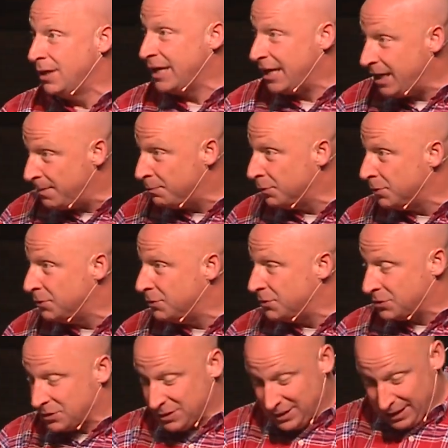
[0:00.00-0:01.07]

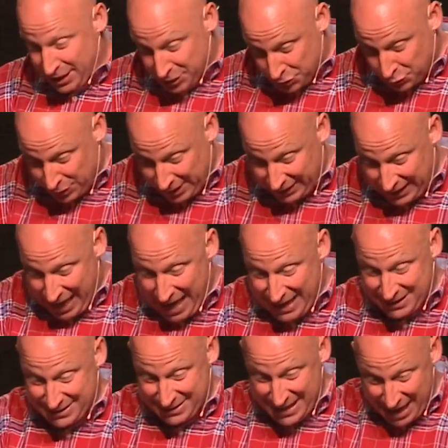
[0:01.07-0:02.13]
Hebrews,
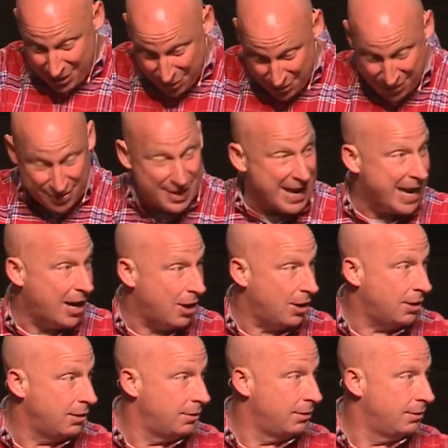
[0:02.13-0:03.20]
Israelites that are
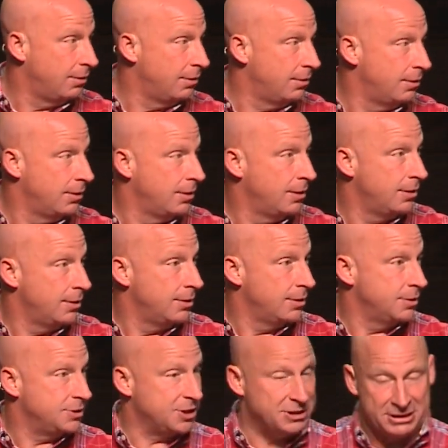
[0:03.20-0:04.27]
there. There's a